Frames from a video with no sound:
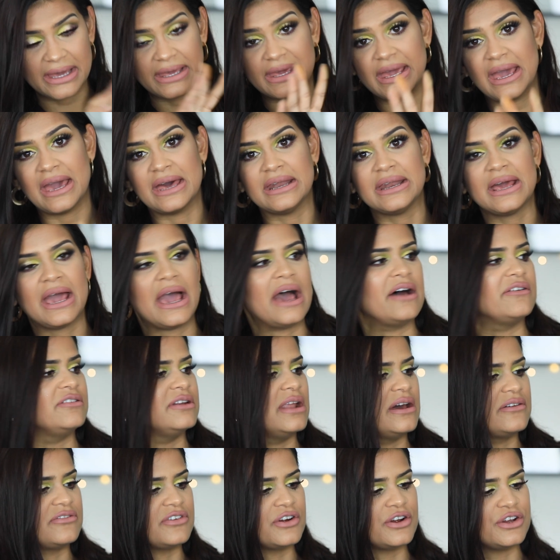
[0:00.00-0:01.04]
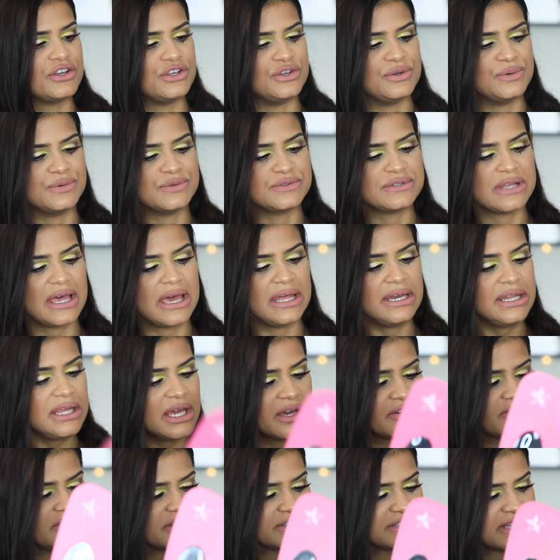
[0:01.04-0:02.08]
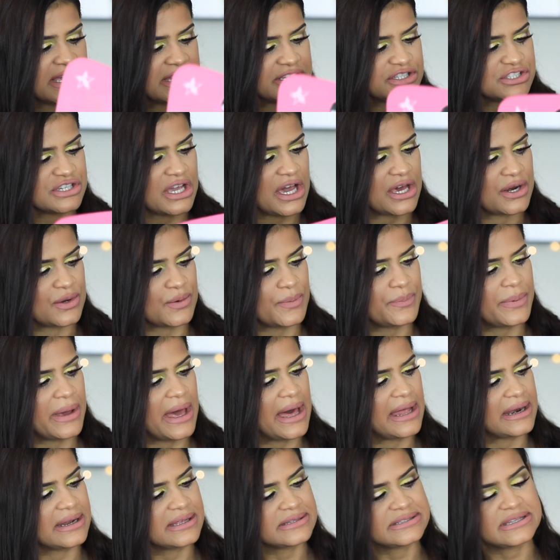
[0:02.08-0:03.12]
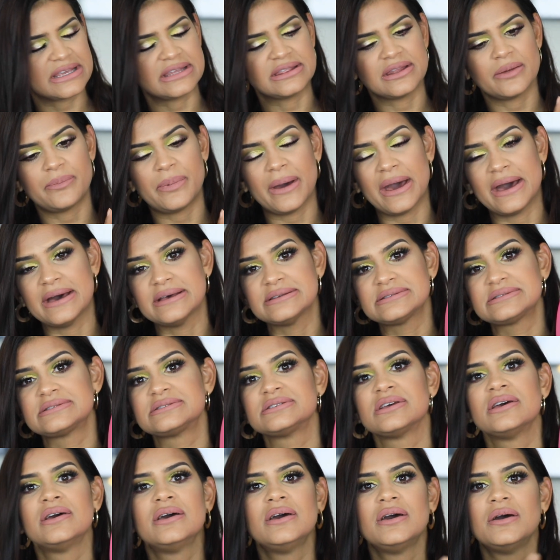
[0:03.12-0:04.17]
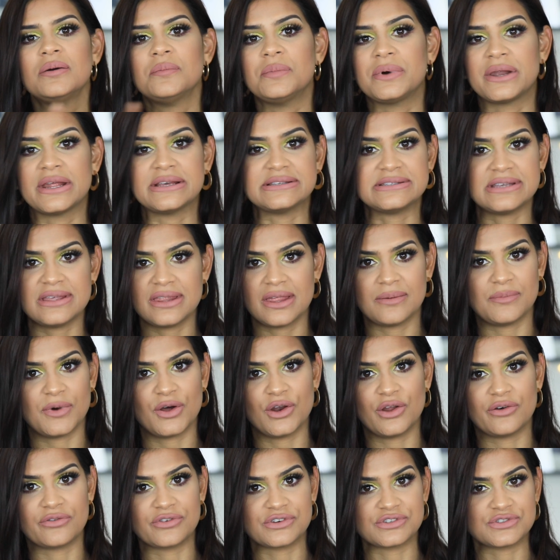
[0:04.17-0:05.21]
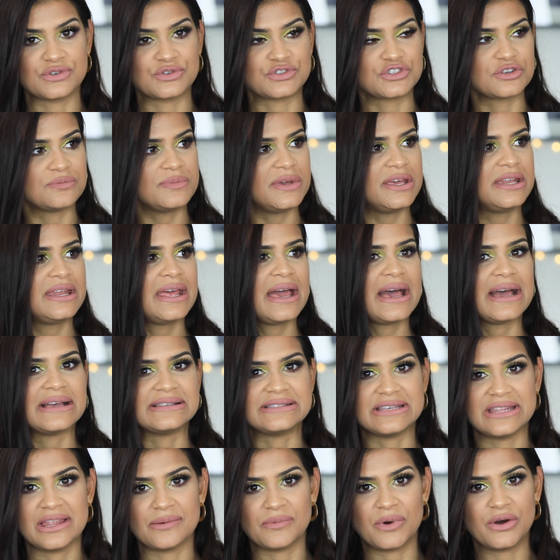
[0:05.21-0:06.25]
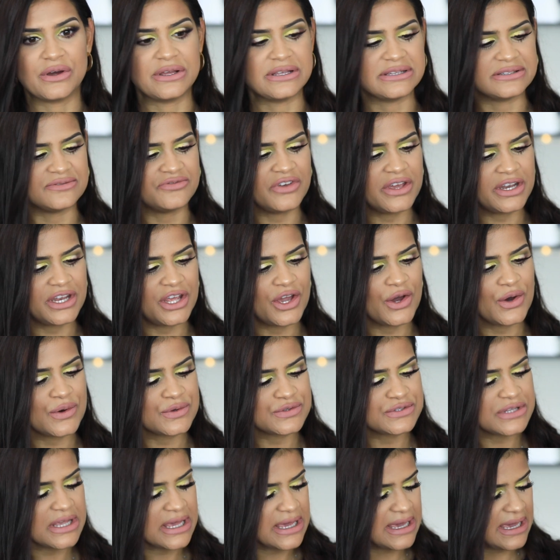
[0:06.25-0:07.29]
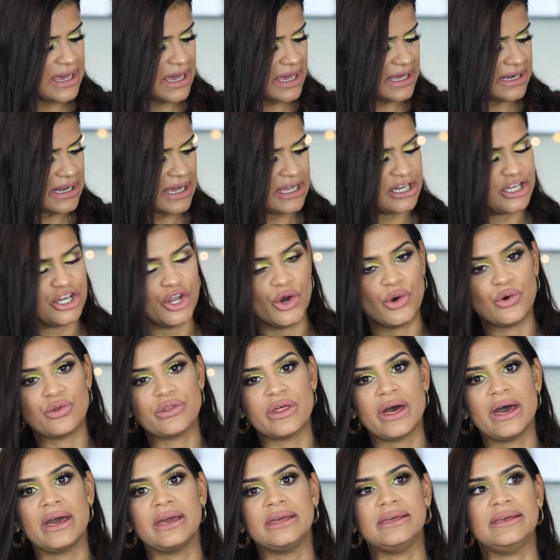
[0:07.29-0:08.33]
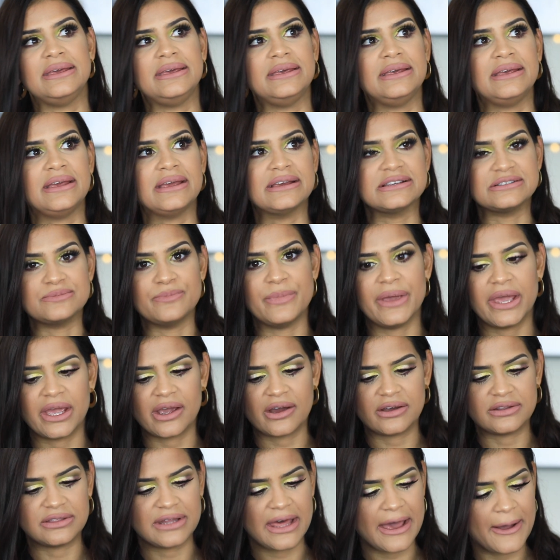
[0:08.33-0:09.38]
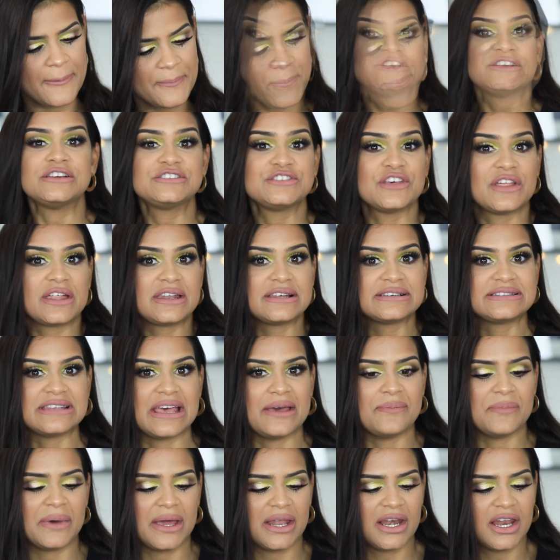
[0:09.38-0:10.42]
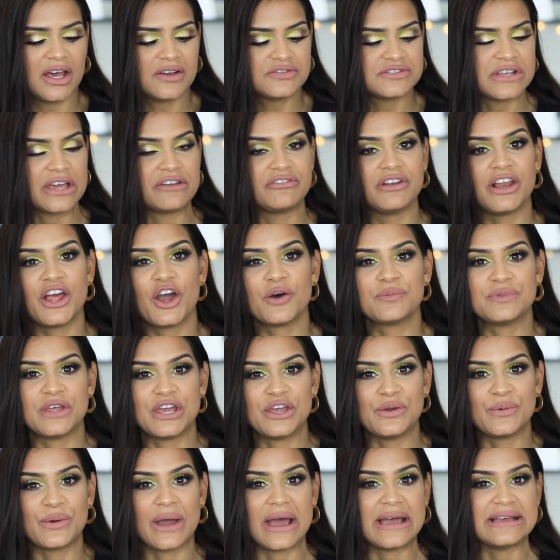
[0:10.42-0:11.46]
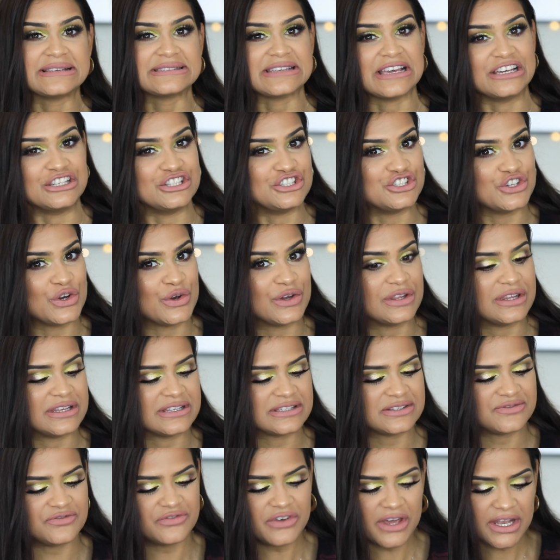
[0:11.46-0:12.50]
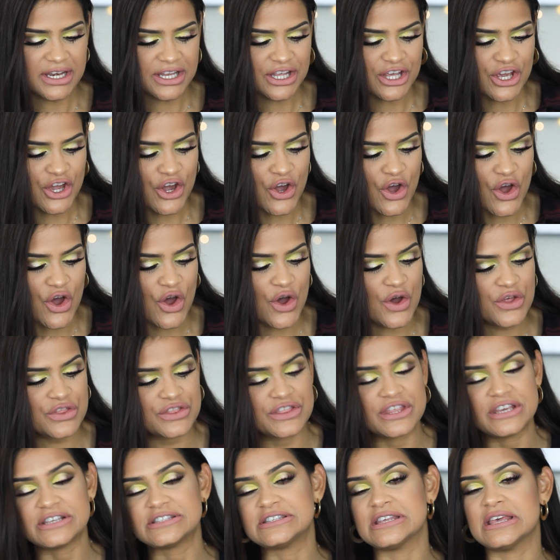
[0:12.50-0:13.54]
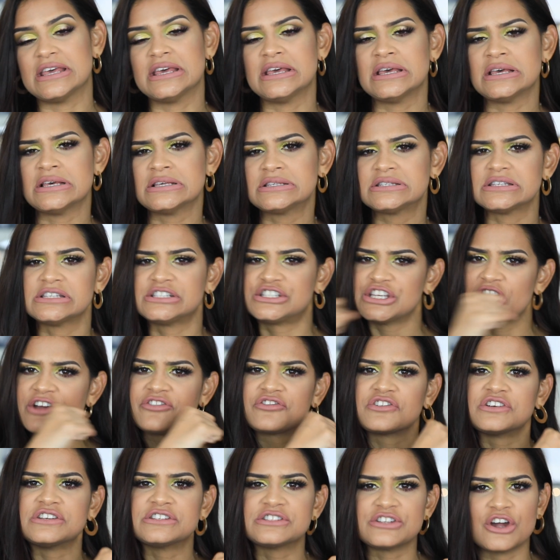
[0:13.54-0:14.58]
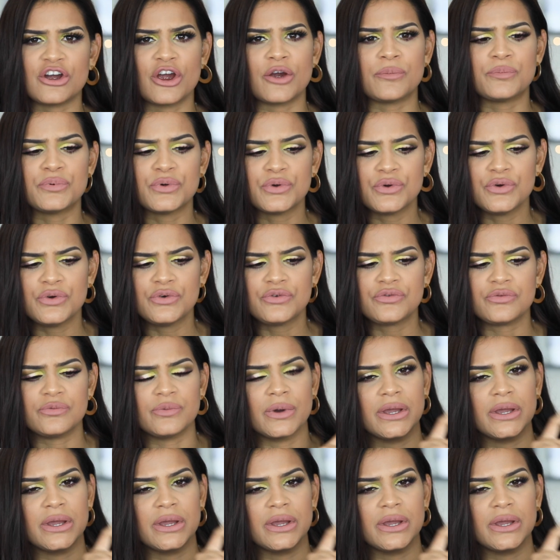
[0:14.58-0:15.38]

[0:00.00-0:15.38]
Again, I had never used any of his eyeshadow palettes in the past, but I see them all over social media. I see them on his videos, and I know that he is big on that. Alright, so that is it, my loves. I really hope that you guys enjoyed this video. This is Jeffree Star approved.